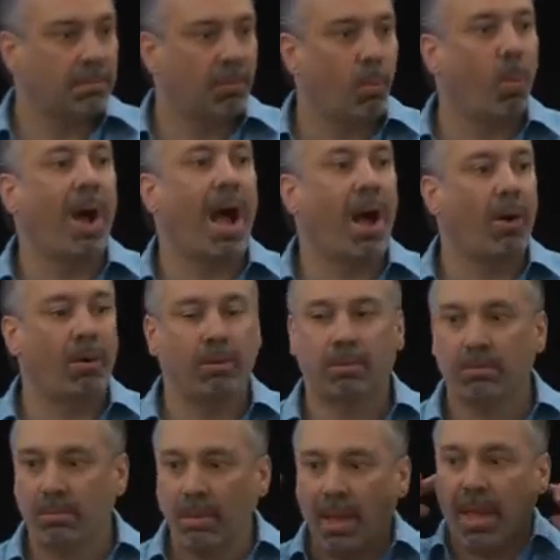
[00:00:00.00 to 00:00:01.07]
Wow.
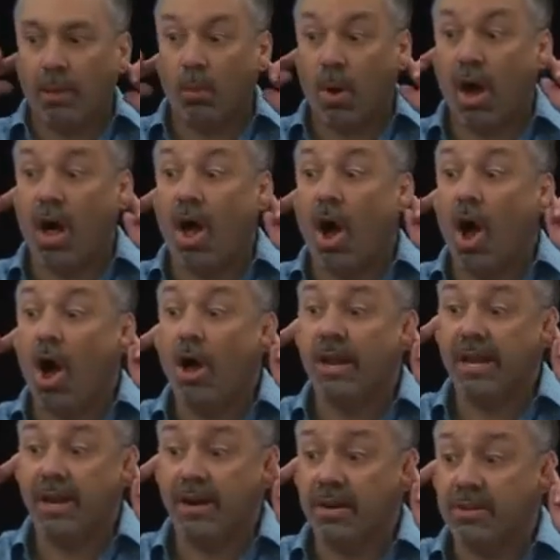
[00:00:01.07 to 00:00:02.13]
And what? All
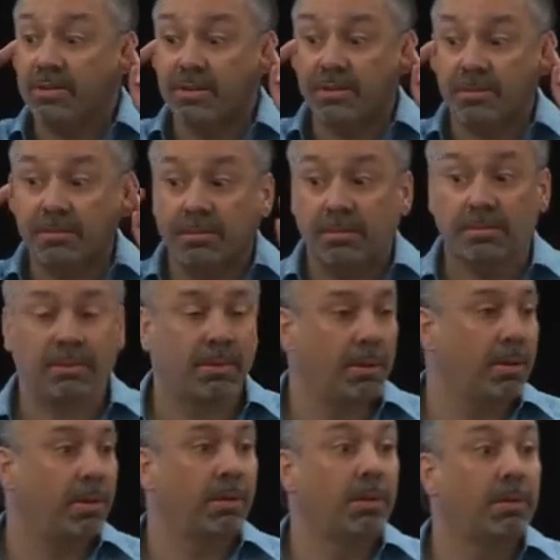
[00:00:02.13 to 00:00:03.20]
ears?
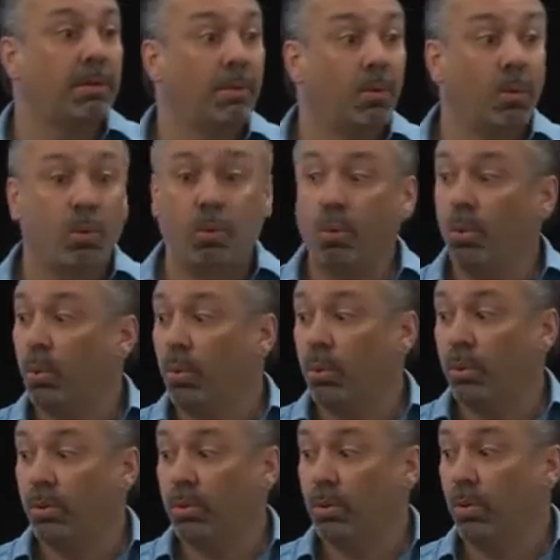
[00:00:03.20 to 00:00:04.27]
Whew.
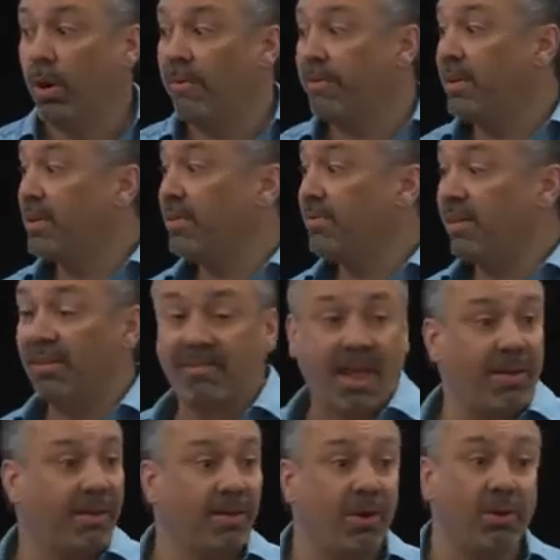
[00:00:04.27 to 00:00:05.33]
Whoever this is, I
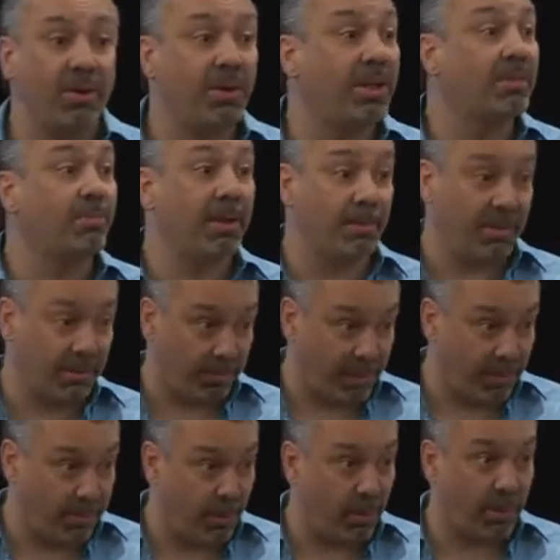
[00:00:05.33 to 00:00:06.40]
don't even know who he is, but he must be
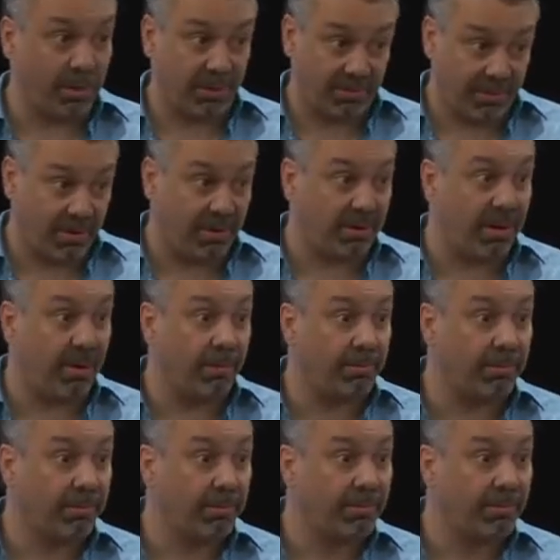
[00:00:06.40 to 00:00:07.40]
important because here it comes.